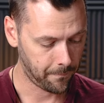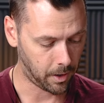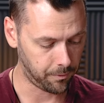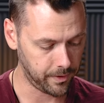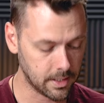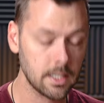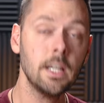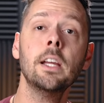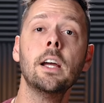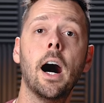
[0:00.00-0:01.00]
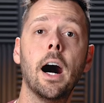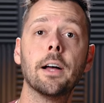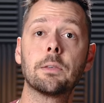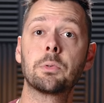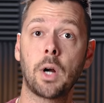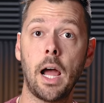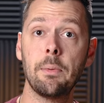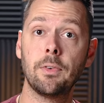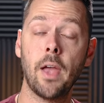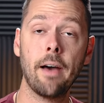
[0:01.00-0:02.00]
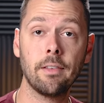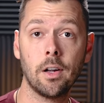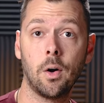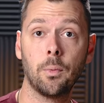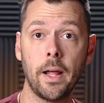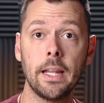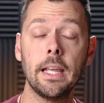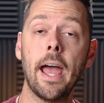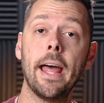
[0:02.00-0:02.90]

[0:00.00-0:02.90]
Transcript: Perfect. Uh, subscribe if you haven't already.